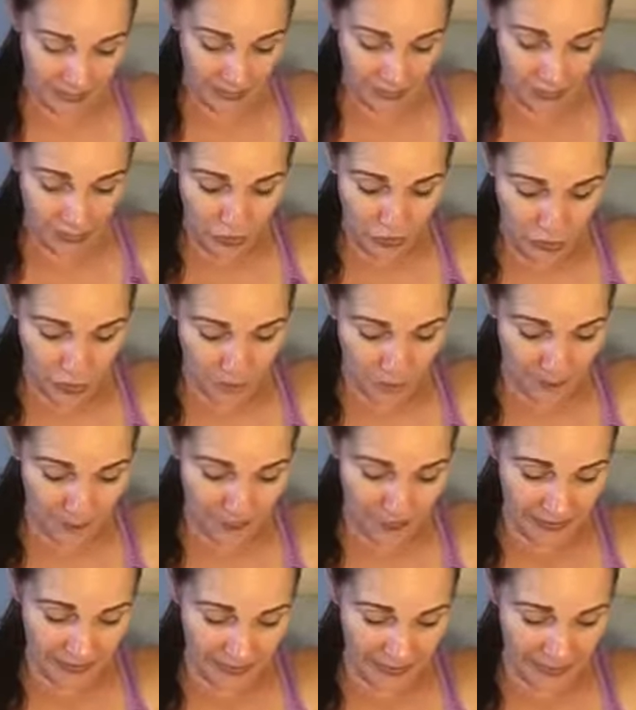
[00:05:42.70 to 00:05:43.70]
So I'm
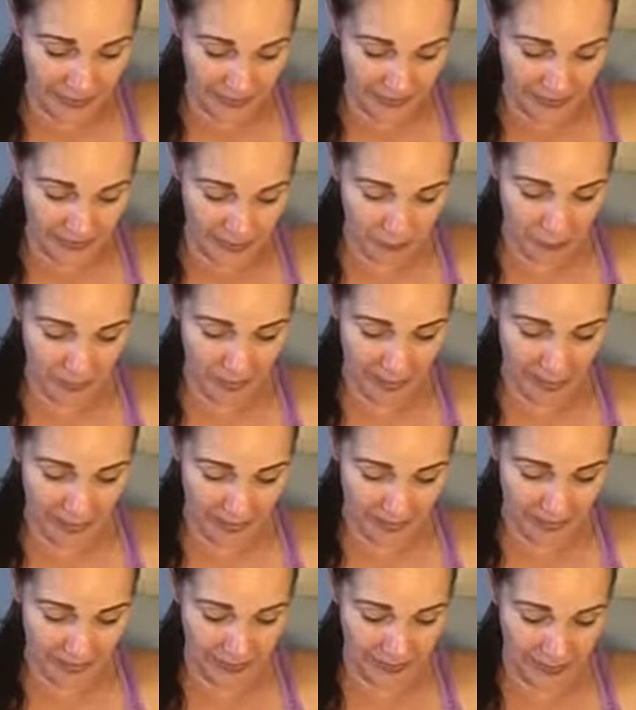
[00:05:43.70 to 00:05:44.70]
going to take these
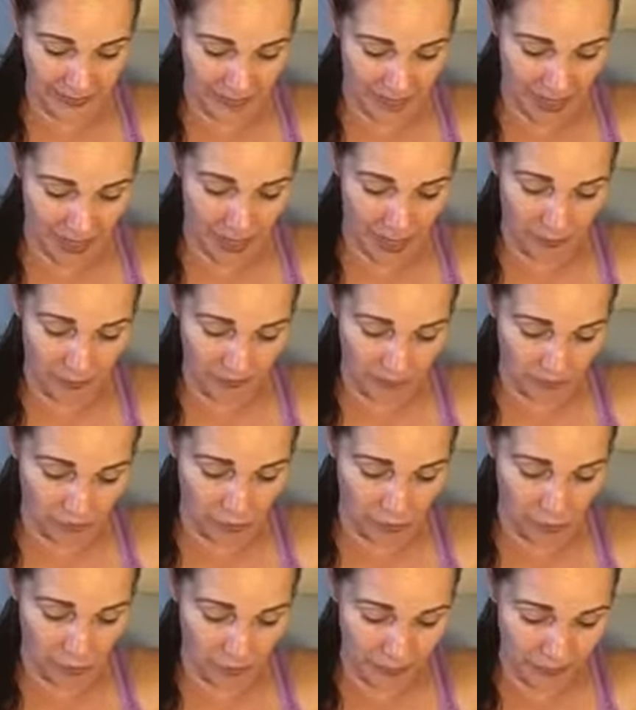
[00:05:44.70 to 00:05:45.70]
bananas, and all I'm going
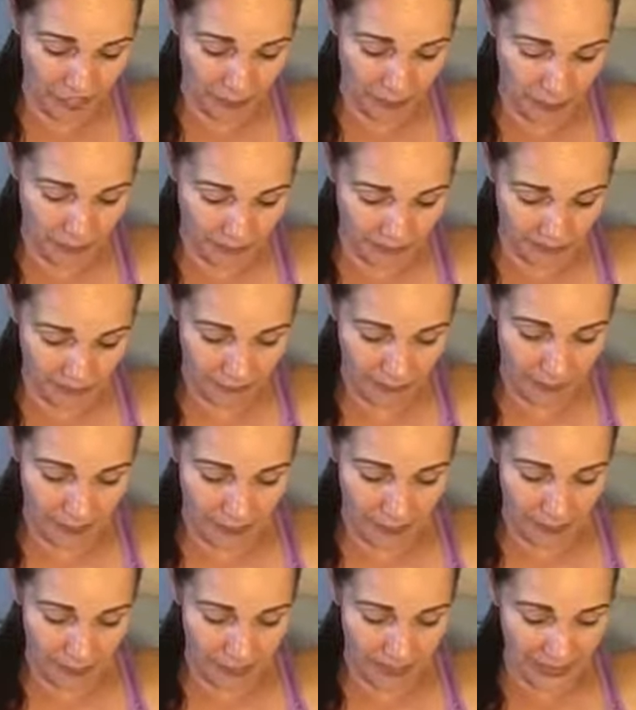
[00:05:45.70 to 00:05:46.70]
to do is mash them.
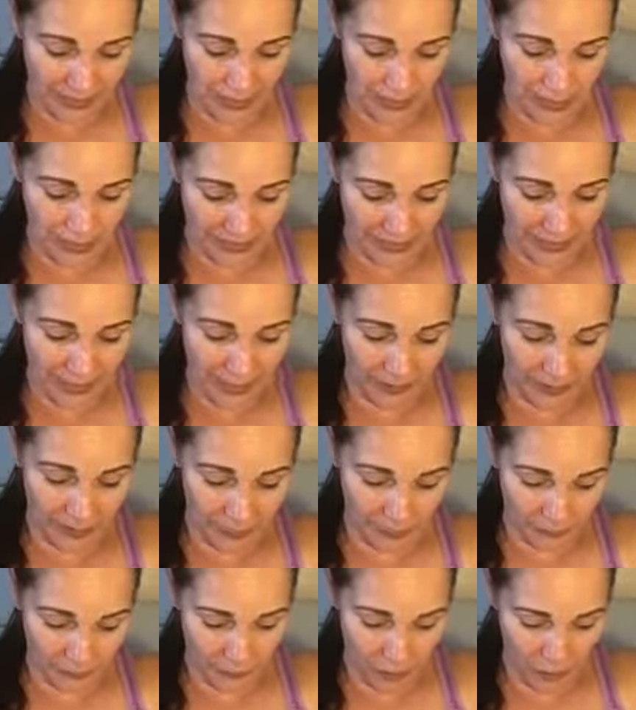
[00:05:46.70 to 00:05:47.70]
Mash them. I got a
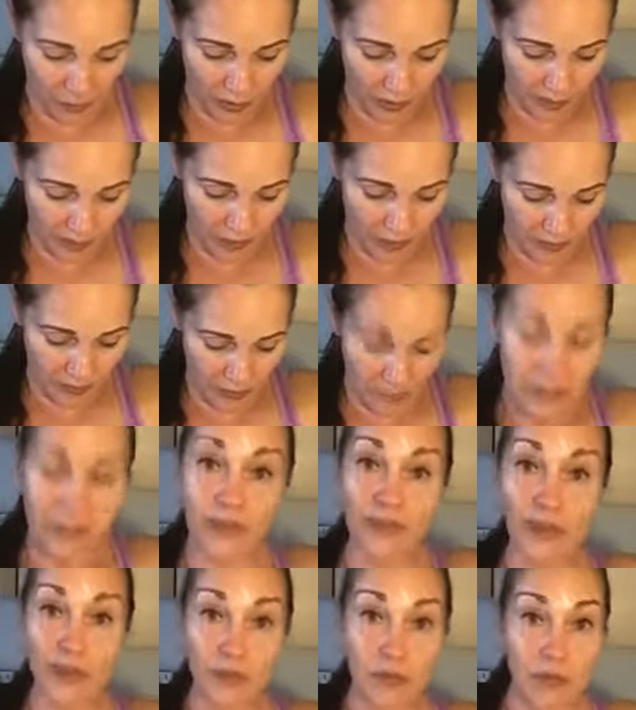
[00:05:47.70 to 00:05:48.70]
little fork.
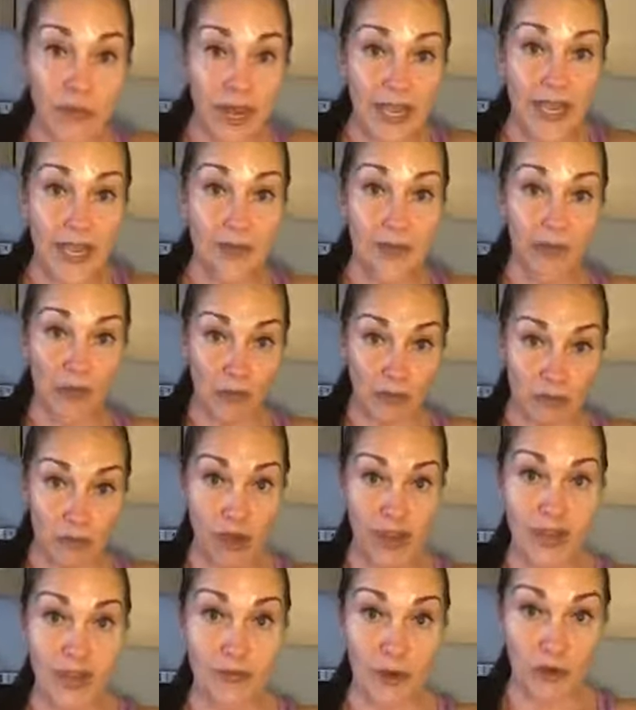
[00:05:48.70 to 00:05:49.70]
They're ripe
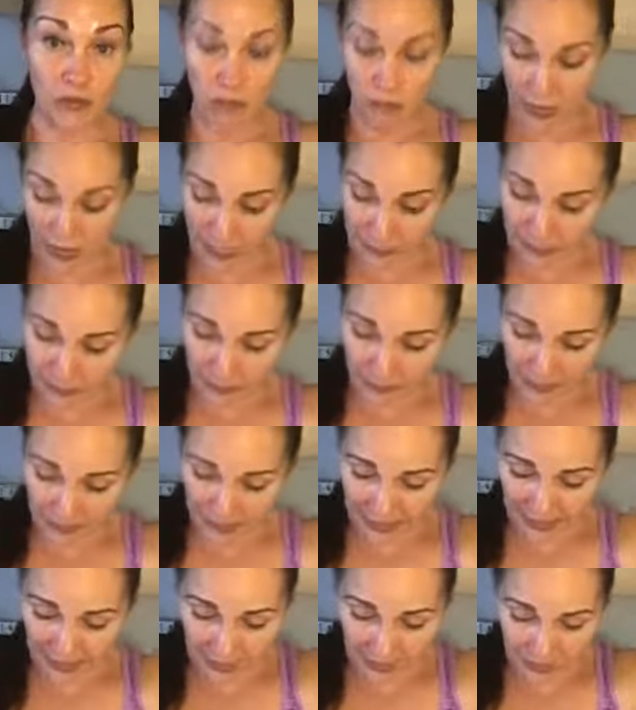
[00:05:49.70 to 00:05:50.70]

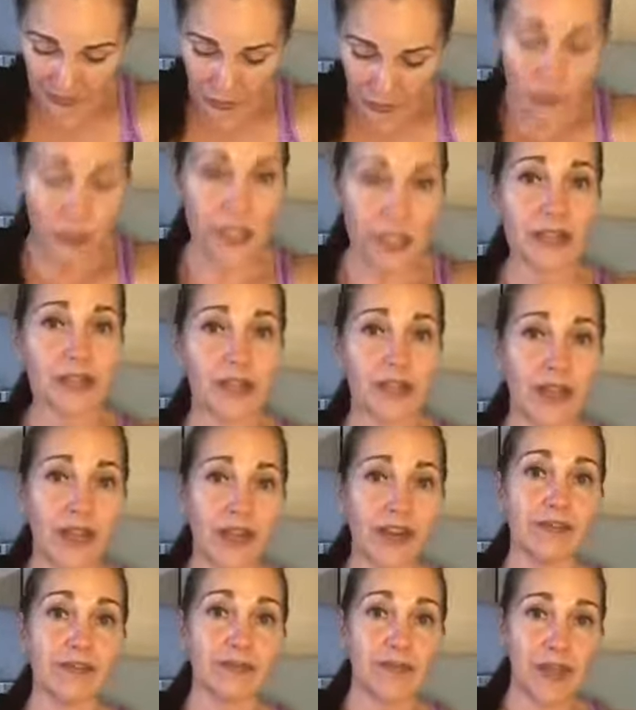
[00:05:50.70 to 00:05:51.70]
bananas. Who doesn't
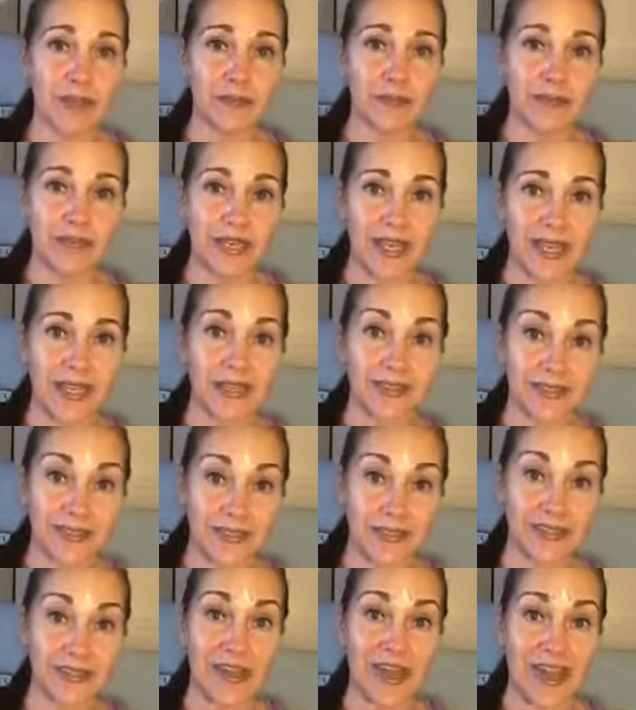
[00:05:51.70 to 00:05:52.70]
have ripe bananas
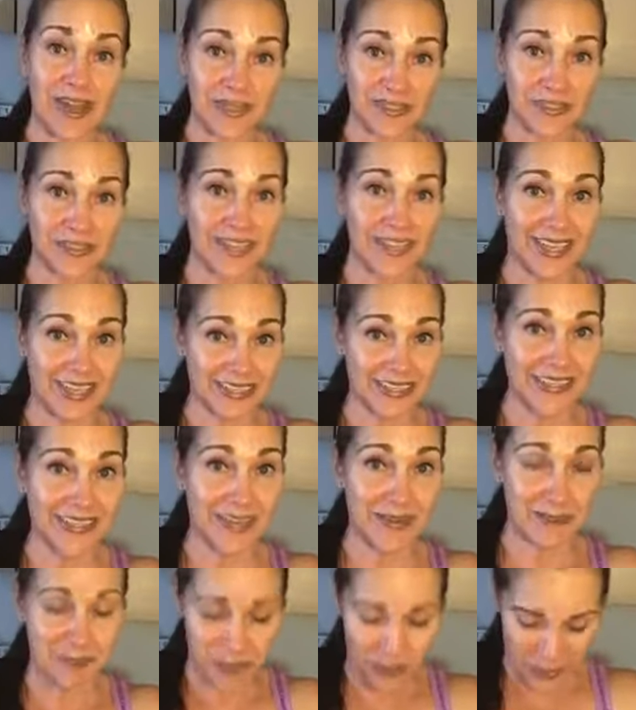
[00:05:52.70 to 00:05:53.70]
in their house at
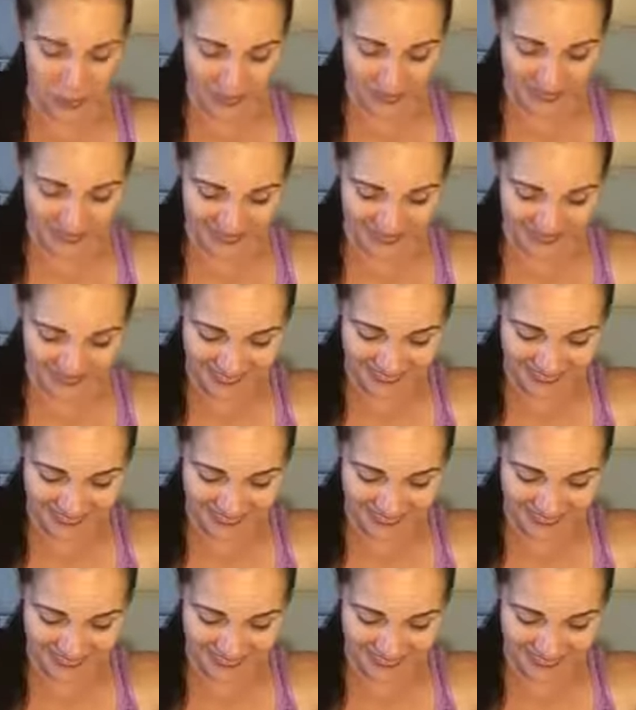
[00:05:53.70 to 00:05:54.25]
some point?